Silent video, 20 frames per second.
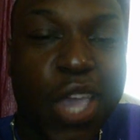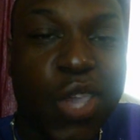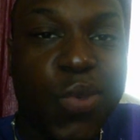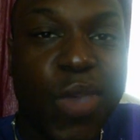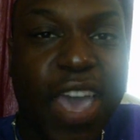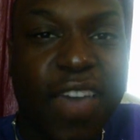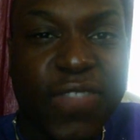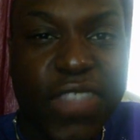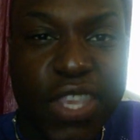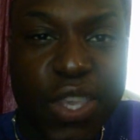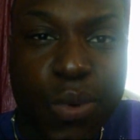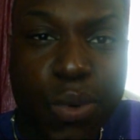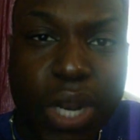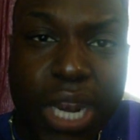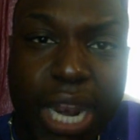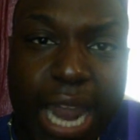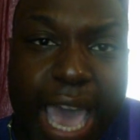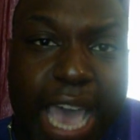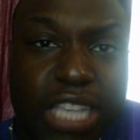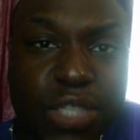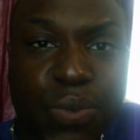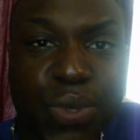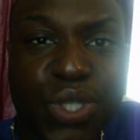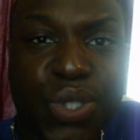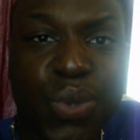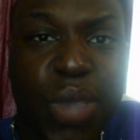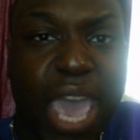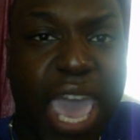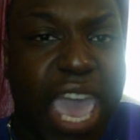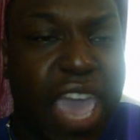You have to utilize
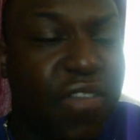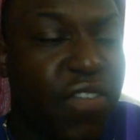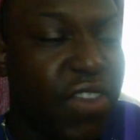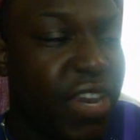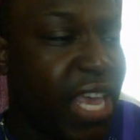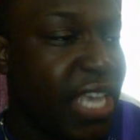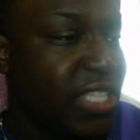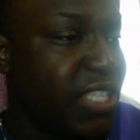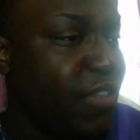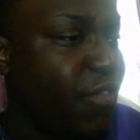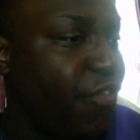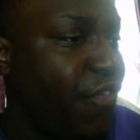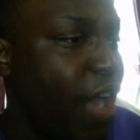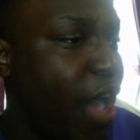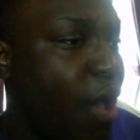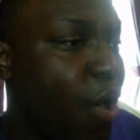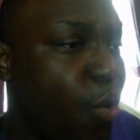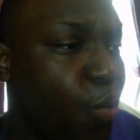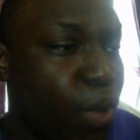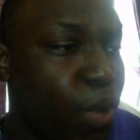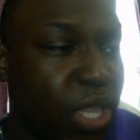what you have, and that's the phone,